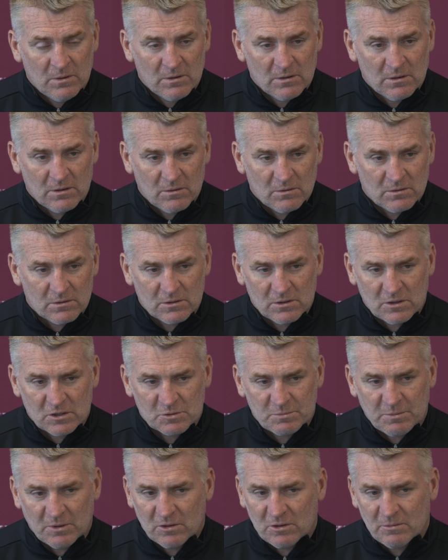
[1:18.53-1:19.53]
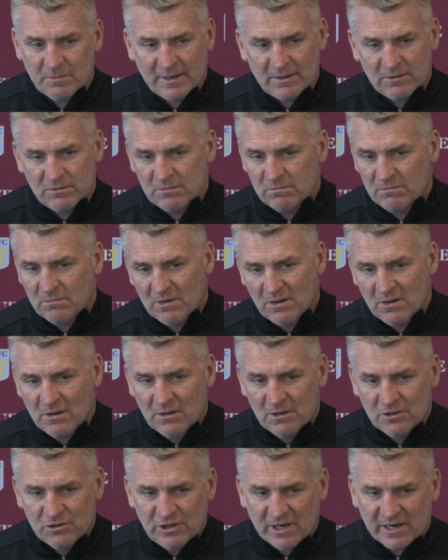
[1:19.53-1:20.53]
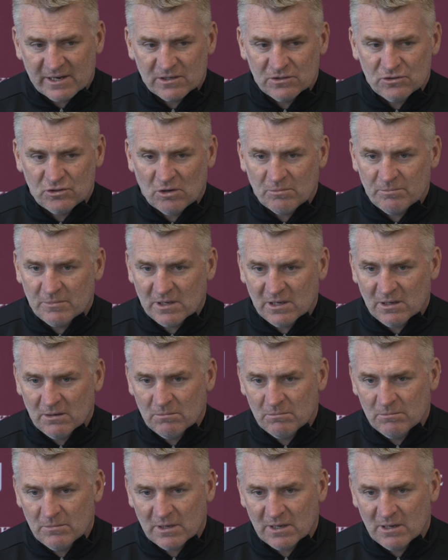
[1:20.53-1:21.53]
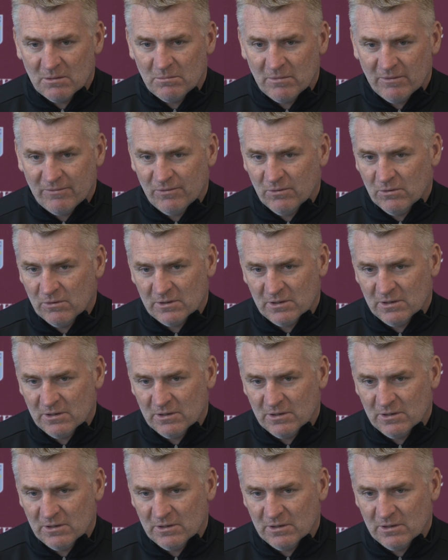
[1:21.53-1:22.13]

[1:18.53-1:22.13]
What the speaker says: You know, I spoke about Jack and John McGinn before.